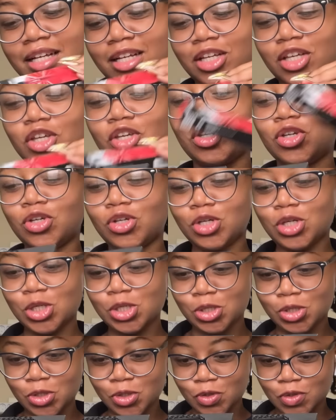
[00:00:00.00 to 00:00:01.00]

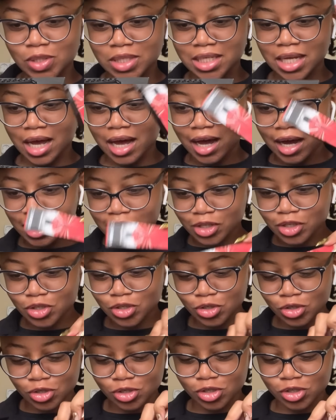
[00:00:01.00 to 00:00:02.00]
cute, ah,
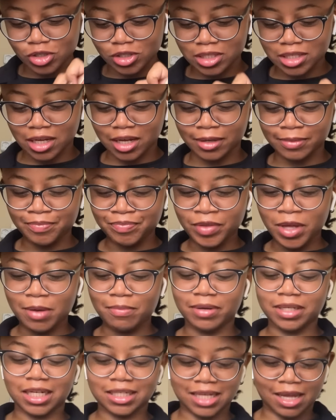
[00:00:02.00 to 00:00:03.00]
cute.
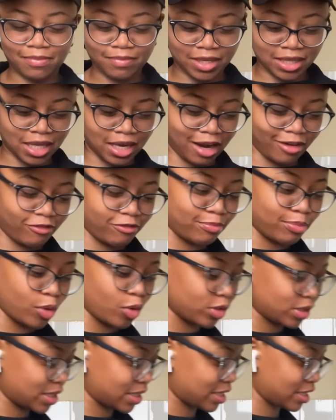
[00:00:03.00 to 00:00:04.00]
But does that mean that I've
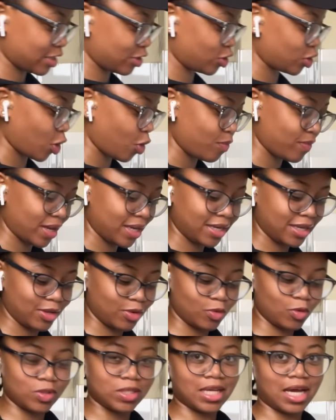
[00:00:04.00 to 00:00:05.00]
bought so many?
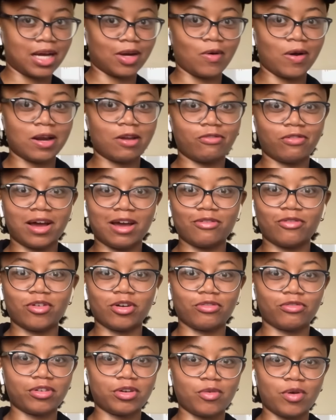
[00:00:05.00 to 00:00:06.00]
Oopsie, I qualified for
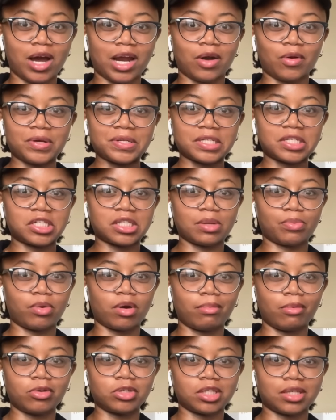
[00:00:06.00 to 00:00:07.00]
a free one. or is it just a
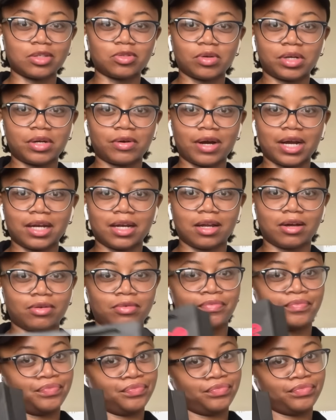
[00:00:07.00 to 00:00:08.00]
promotion that's running right now?
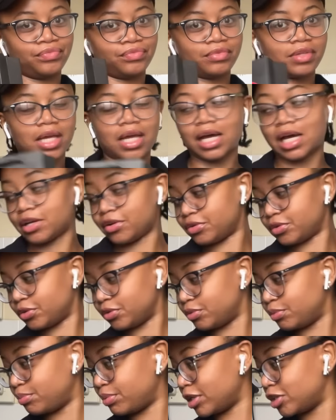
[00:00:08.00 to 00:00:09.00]
I don't
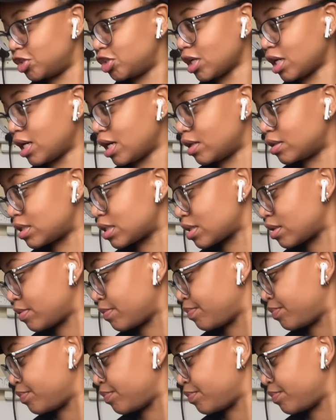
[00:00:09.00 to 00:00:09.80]
know, but shout outs.